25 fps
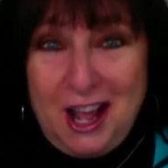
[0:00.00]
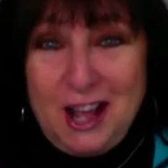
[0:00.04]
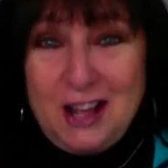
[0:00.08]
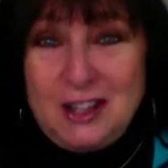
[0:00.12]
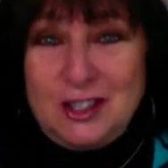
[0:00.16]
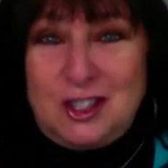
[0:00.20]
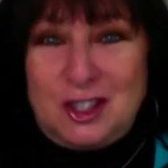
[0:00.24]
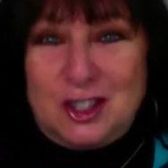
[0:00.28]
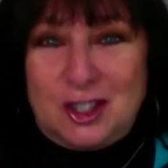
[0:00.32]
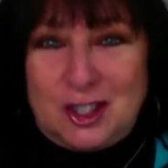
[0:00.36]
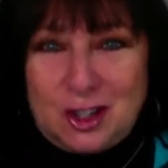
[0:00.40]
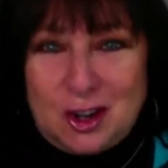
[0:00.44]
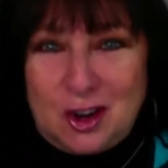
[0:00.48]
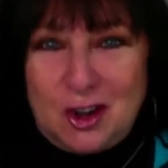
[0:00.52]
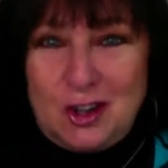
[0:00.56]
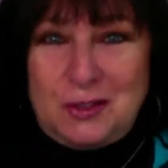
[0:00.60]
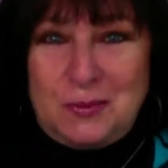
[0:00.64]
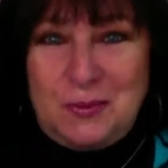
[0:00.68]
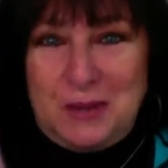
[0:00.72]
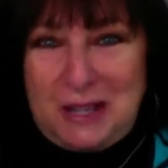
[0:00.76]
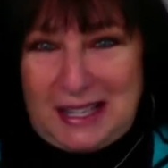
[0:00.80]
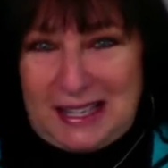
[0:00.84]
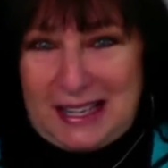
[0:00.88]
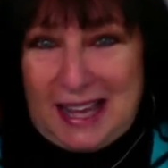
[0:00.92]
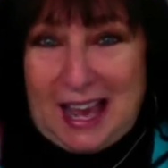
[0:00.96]
So she calls
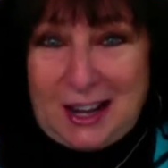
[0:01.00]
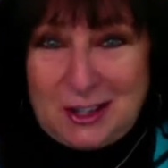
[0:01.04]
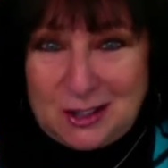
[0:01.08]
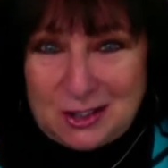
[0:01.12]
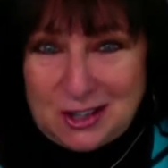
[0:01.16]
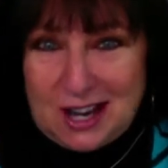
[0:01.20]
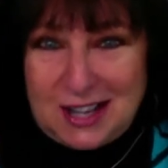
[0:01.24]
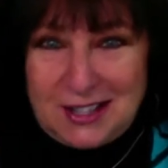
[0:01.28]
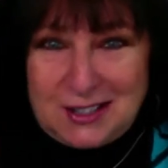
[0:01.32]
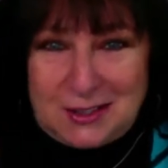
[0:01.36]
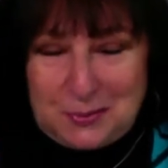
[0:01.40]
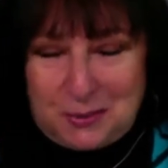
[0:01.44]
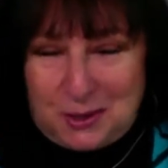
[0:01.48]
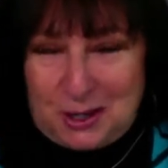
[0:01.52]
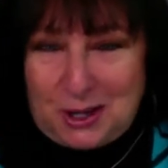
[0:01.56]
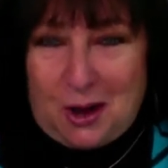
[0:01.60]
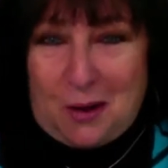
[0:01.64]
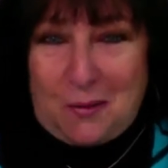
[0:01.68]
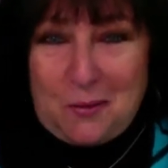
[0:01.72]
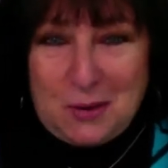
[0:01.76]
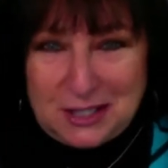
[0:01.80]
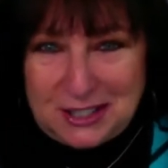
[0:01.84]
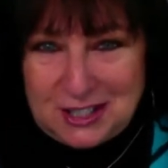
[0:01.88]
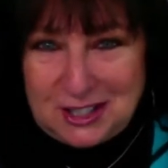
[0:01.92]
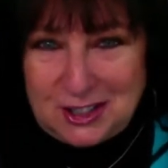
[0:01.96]
me, "Get dressed. We're
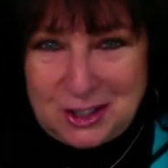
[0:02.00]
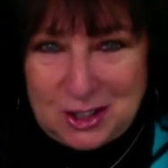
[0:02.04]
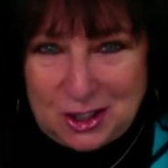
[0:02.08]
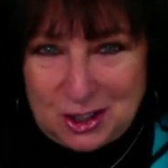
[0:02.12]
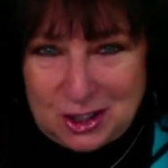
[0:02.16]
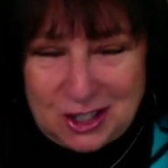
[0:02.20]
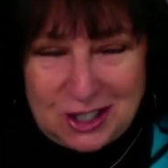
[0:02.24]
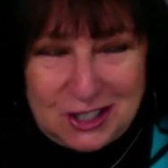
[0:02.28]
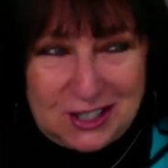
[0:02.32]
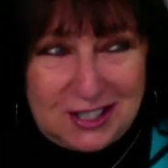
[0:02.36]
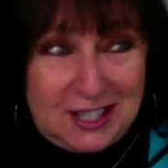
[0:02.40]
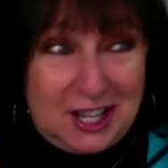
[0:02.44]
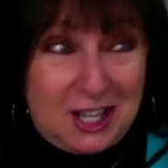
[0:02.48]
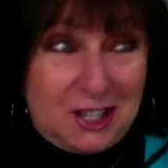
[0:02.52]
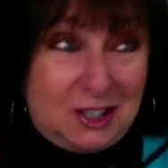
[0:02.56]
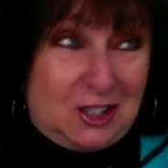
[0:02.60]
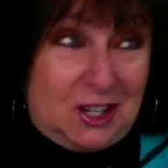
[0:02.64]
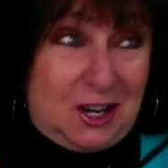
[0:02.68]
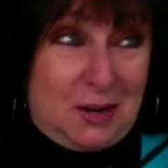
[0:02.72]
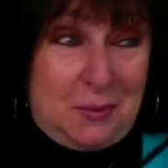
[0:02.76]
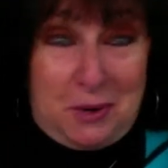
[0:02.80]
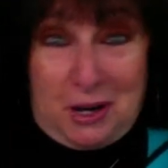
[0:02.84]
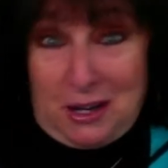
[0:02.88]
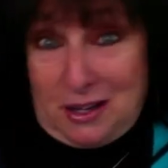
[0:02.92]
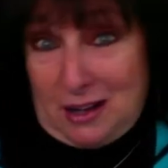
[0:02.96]
going to Sukkot lunch." I
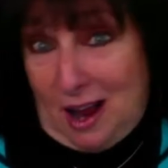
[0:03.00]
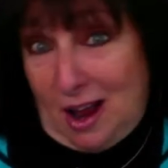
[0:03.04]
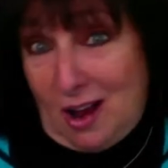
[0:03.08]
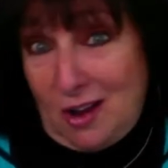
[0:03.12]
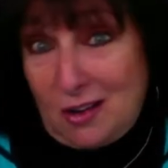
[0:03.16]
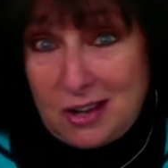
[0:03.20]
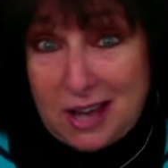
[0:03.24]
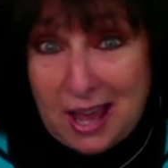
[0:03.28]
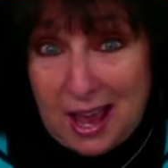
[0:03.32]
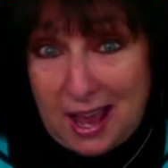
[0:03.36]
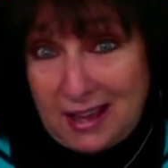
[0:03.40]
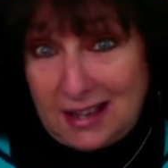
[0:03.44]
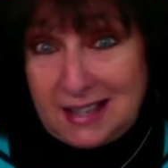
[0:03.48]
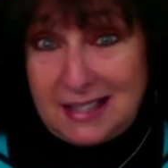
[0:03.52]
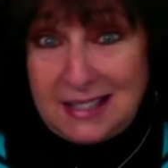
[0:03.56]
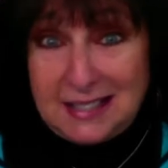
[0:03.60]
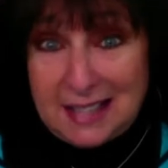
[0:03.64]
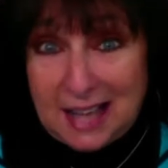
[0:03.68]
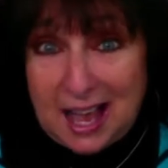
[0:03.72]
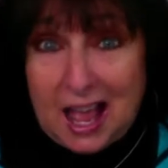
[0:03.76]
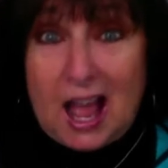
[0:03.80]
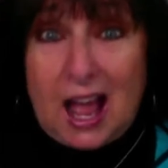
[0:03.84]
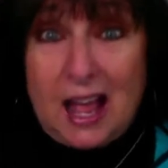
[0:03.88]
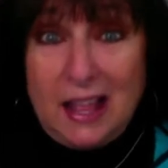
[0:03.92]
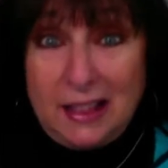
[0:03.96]
went, "Okay," because
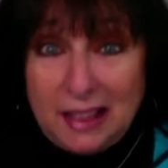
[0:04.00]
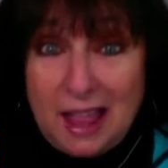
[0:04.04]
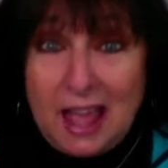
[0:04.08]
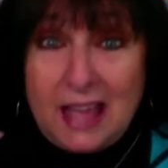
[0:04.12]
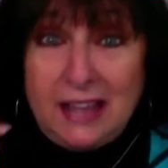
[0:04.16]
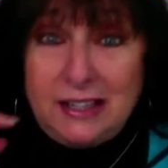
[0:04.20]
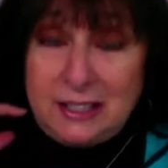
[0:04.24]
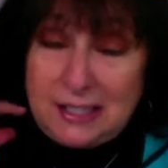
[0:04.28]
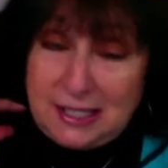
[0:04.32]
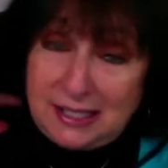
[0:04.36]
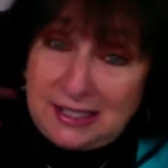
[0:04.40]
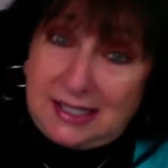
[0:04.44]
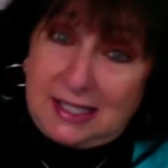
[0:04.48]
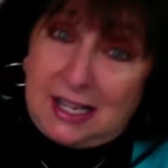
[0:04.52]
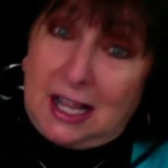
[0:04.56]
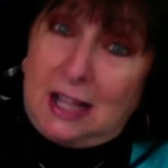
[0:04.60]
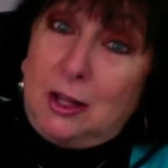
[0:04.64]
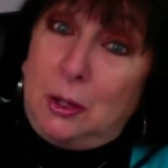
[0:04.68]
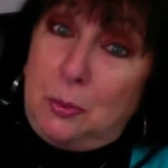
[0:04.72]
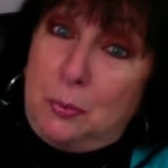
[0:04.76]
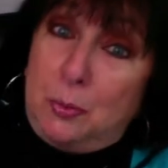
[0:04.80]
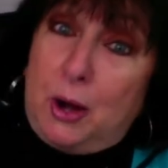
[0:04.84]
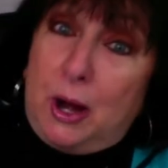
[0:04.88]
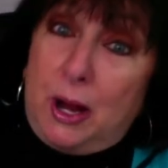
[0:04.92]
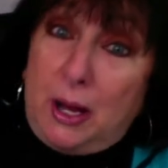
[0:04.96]
I like to
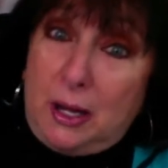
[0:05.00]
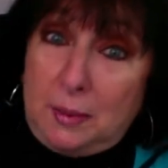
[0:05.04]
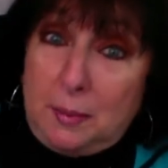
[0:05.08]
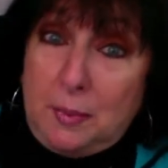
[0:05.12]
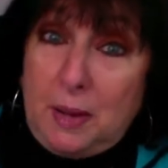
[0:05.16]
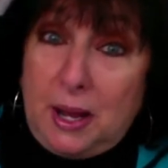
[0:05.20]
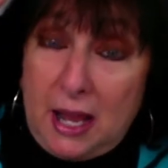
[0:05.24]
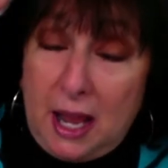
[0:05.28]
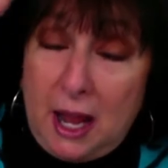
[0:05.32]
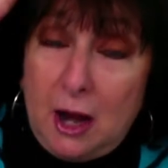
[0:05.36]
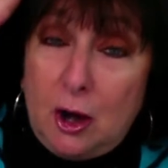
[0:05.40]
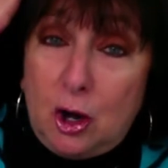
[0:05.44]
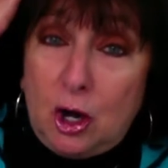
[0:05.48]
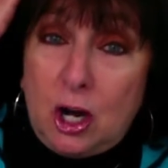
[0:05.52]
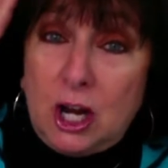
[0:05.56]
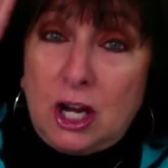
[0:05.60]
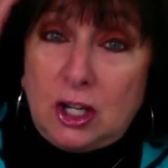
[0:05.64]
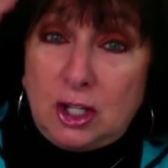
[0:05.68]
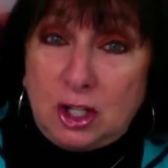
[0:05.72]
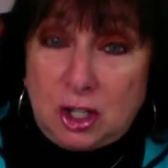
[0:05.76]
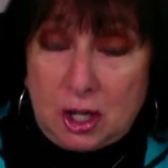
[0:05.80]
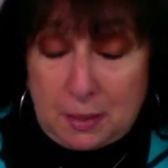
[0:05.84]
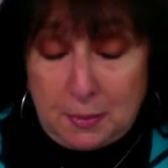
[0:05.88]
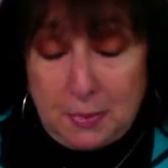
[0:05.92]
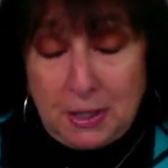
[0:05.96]
celebrate my
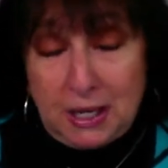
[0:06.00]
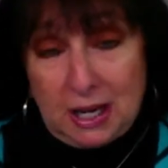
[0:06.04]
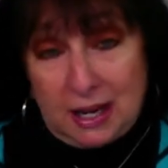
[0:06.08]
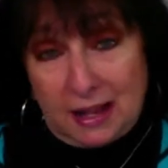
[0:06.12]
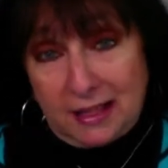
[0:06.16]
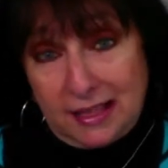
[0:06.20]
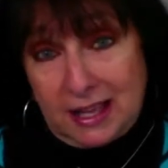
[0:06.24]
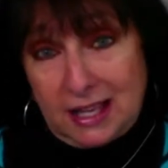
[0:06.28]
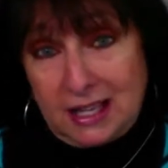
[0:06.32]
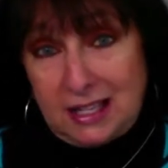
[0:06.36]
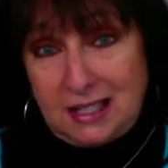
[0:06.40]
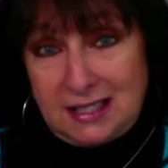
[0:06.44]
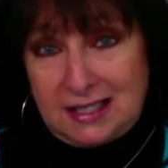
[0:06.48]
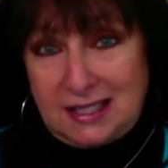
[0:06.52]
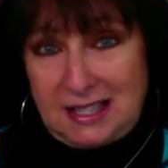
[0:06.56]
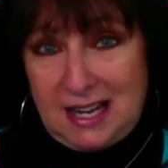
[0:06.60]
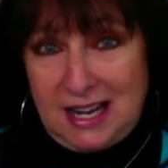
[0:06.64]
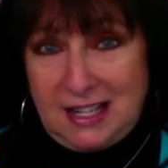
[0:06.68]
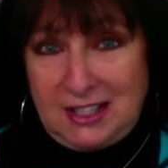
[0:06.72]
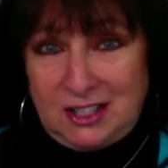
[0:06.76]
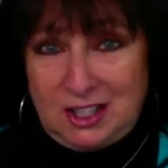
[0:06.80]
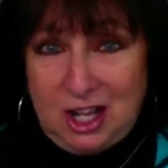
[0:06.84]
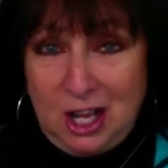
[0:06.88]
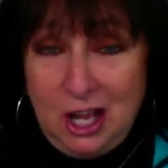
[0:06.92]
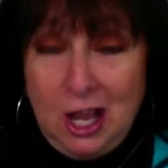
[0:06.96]
heritage. I mean, I think it's
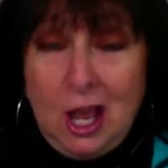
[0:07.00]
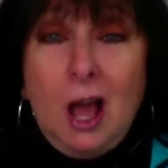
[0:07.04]
nice.